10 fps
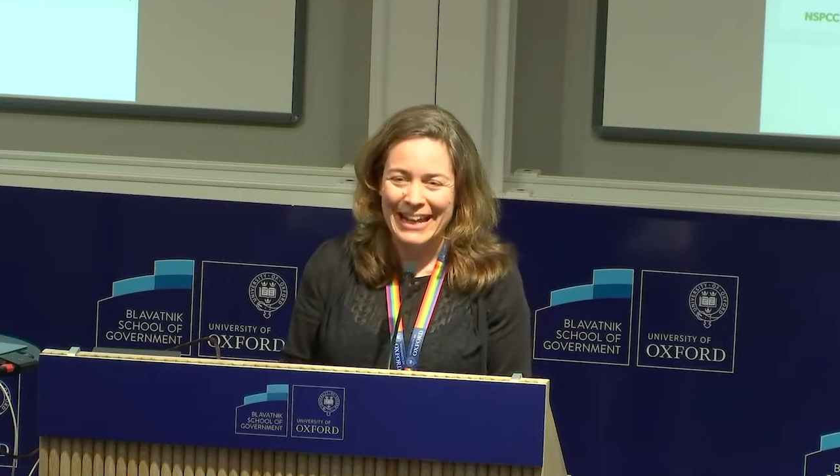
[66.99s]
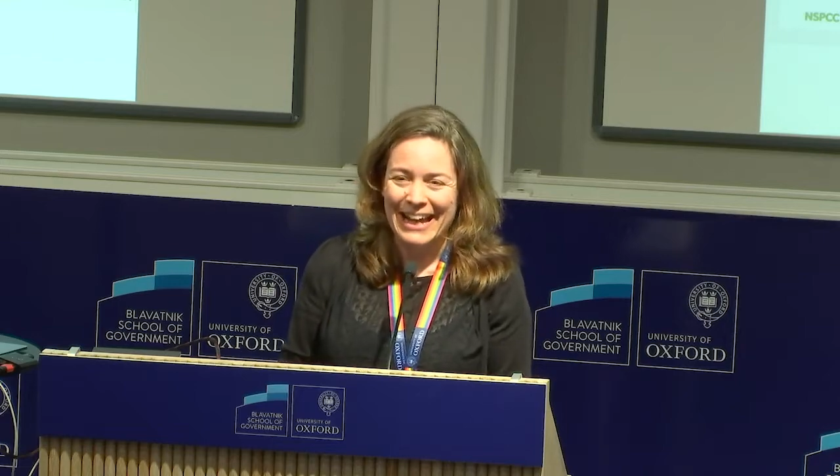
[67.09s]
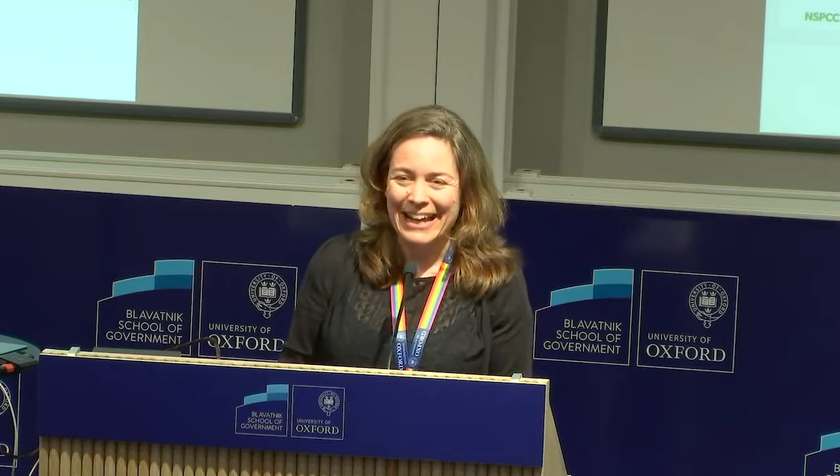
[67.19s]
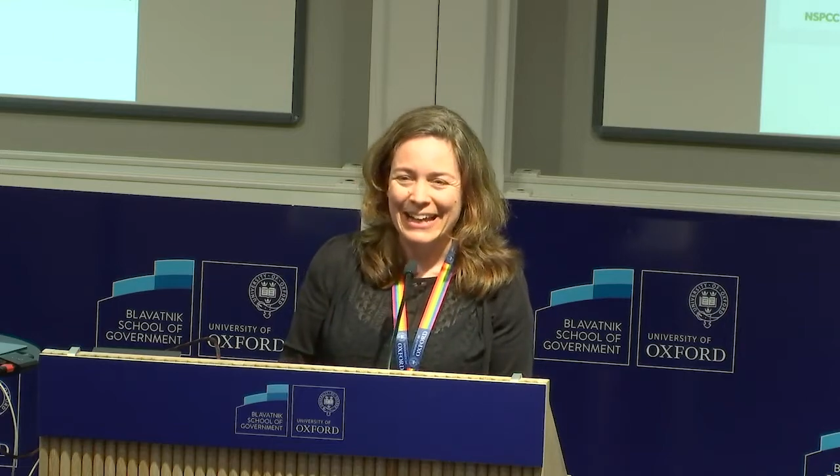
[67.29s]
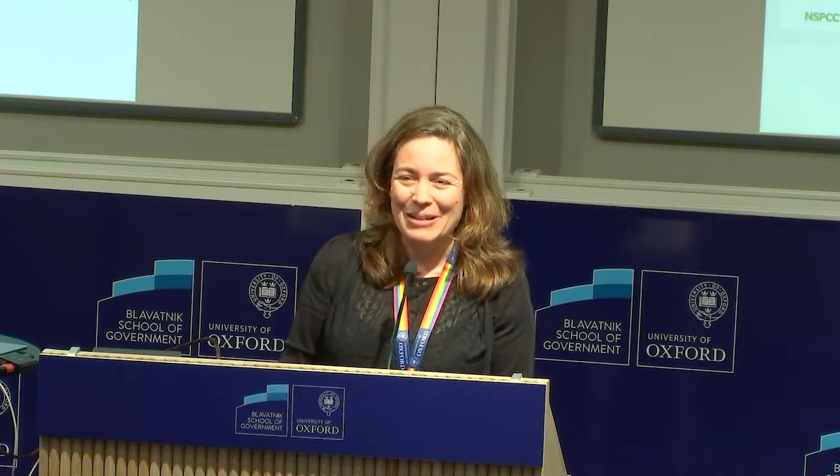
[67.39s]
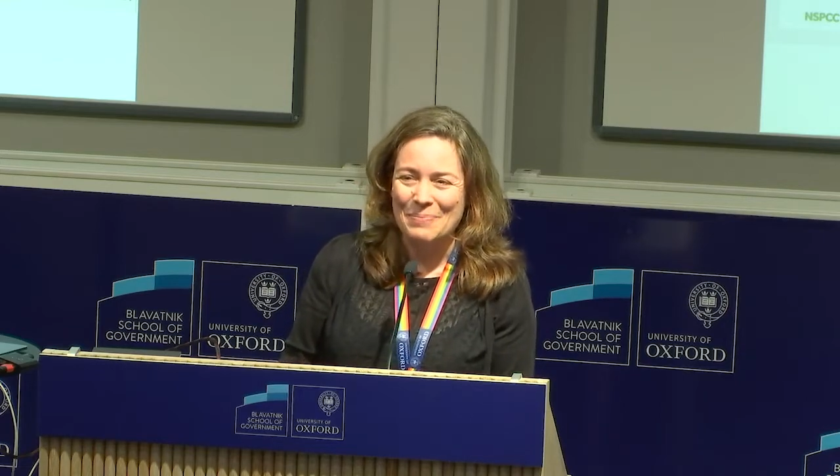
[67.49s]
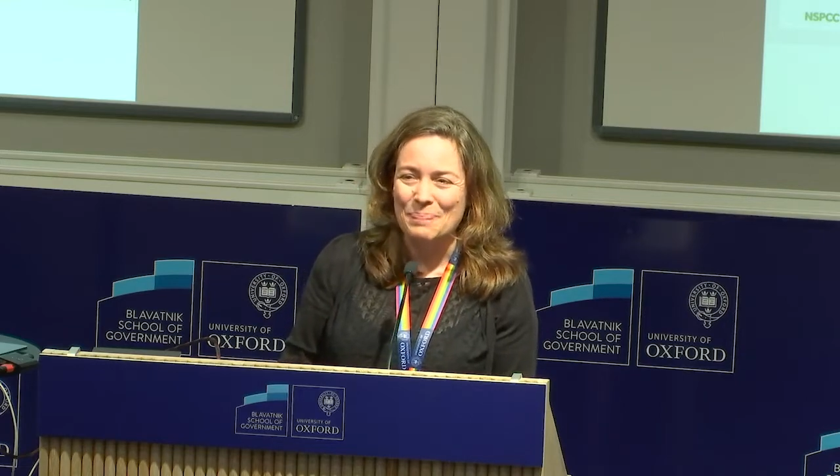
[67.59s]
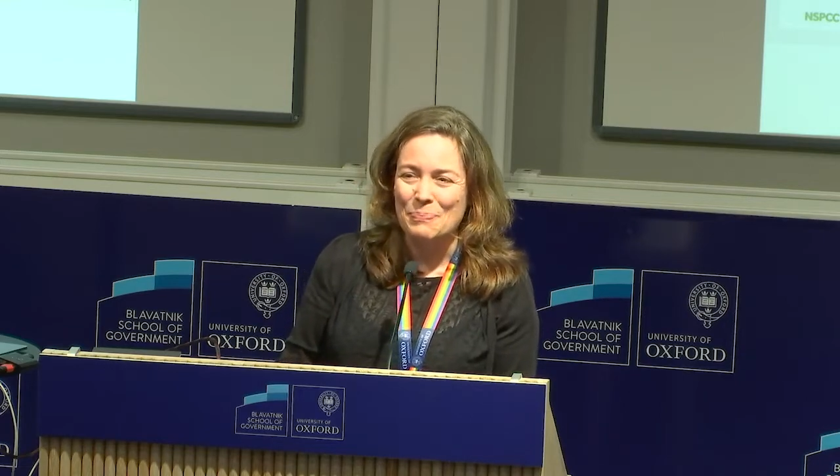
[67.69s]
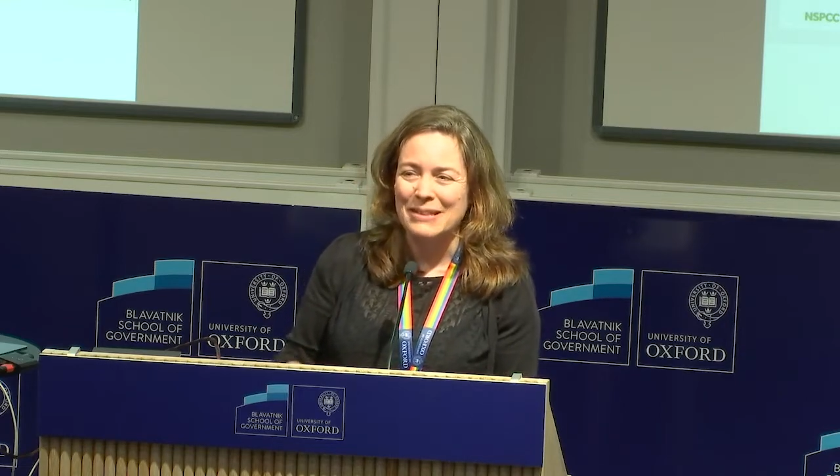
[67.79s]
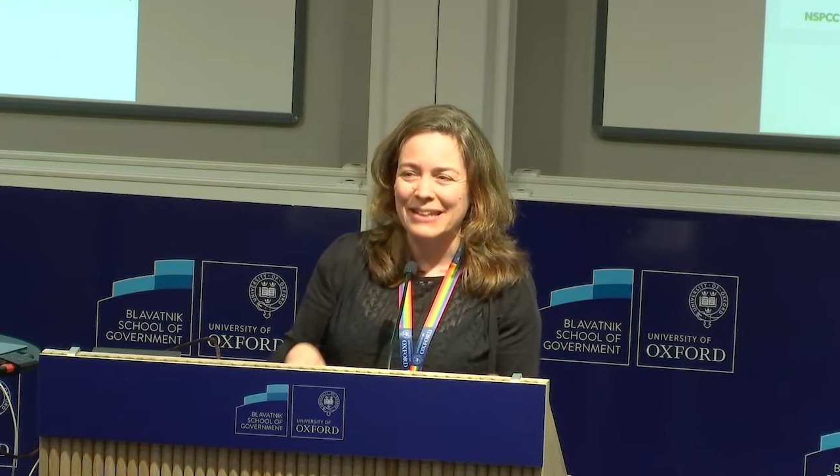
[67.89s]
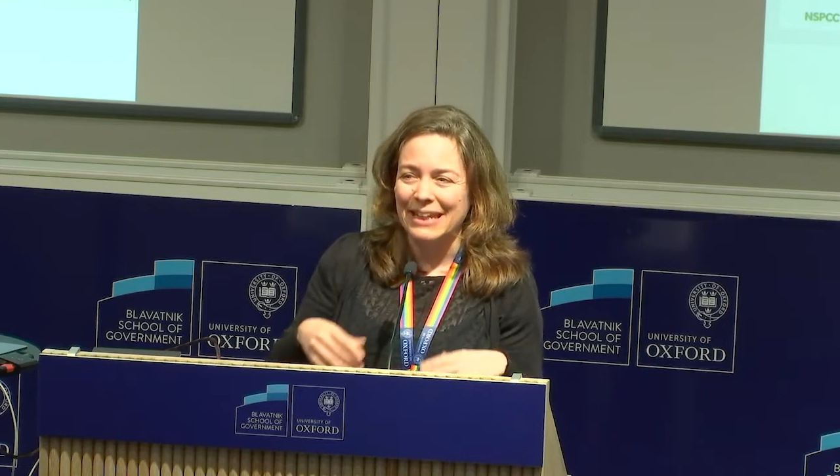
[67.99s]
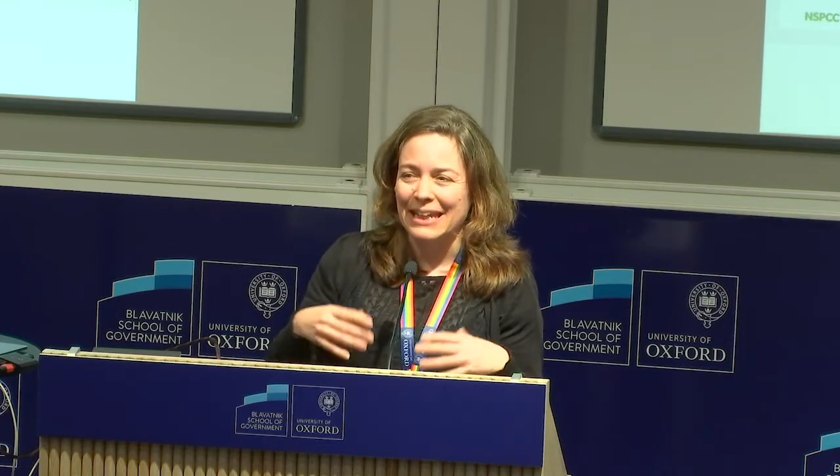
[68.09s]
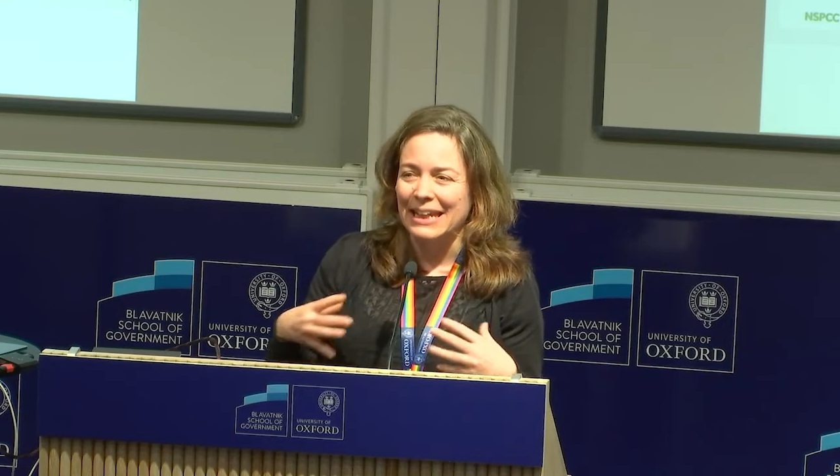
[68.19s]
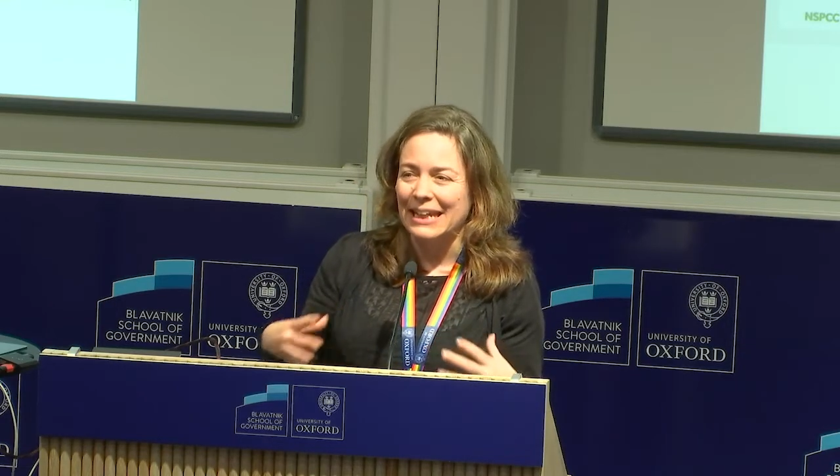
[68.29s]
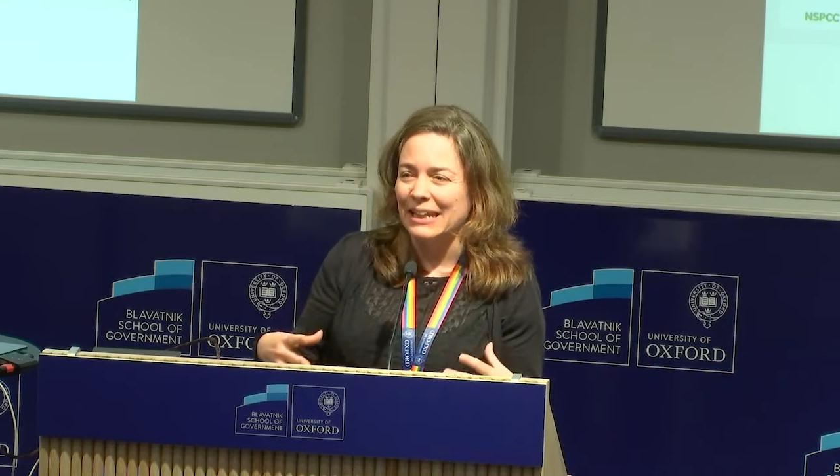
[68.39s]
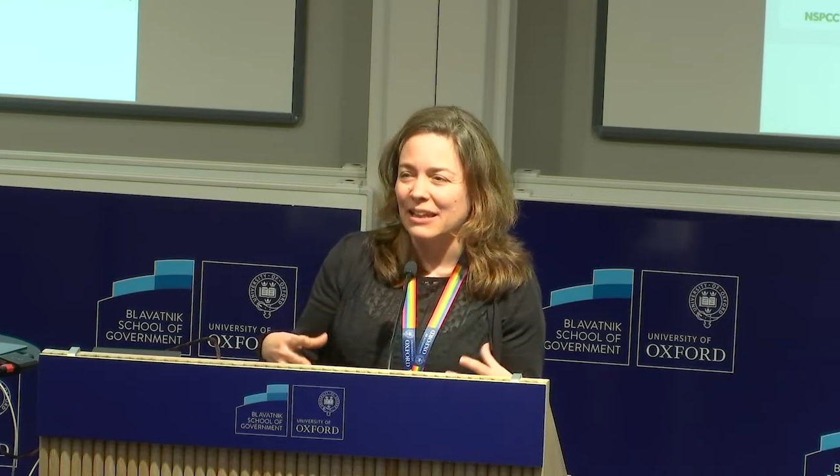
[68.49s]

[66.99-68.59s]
particularly